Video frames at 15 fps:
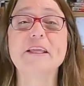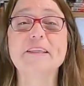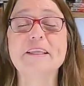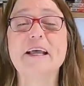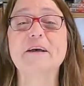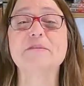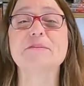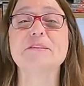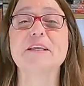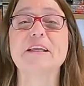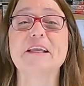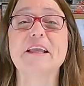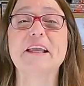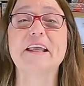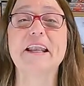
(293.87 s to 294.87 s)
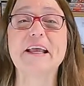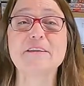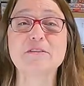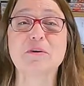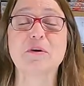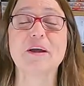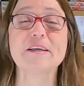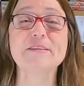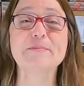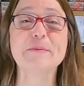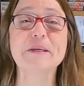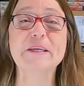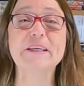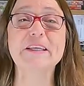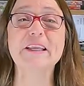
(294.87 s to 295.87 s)
in the house and ask her
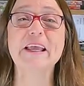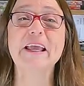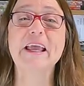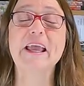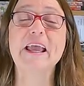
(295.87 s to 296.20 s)
husband.